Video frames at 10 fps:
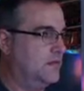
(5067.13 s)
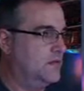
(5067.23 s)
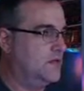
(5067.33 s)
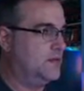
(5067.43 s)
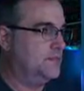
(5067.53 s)

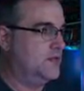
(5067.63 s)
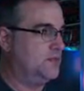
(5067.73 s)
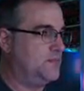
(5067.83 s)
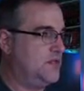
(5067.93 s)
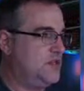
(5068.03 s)

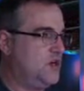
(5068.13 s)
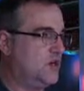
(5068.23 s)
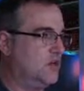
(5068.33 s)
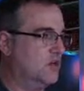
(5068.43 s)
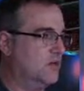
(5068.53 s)
Gypsy
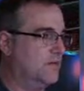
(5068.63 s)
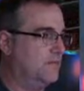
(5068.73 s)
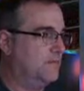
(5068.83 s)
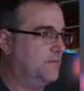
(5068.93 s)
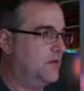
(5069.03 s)
Juggler.
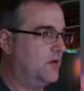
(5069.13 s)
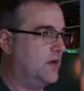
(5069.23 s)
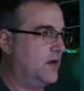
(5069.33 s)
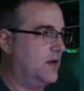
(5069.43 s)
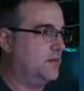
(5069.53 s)

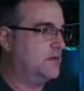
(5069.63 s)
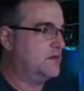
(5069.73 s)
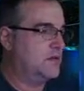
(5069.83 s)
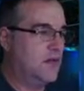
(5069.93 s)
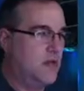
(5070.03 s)
Okay, I'm gonna
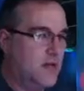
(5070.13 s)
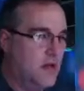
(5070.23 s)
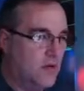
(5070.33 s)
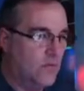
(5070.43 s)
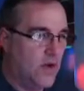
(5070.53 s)
just
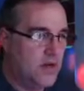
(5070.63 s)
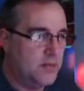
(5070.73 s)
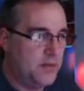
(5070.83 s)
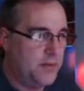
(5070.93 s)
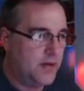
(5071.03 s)

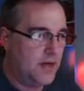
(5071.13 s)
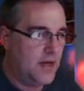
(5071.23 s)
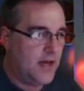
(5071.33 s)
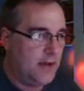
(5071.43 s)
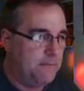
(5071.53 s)
randomly pick a
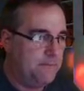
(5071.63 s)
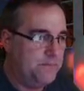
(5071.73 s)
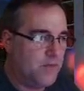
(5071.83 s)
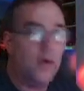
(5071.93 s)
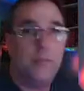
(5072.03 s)
game.
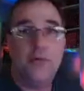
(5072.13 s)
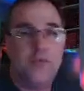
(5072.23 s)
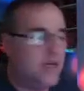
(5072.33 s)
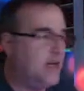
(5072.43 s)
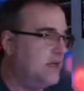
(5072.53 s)
Oh,
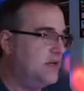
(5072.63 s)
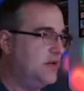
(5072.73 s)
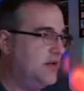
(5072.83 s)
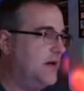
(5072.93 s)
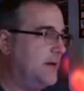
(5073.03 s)
multicade
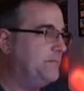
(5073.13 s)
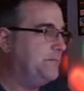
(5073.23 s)
unit, yeah.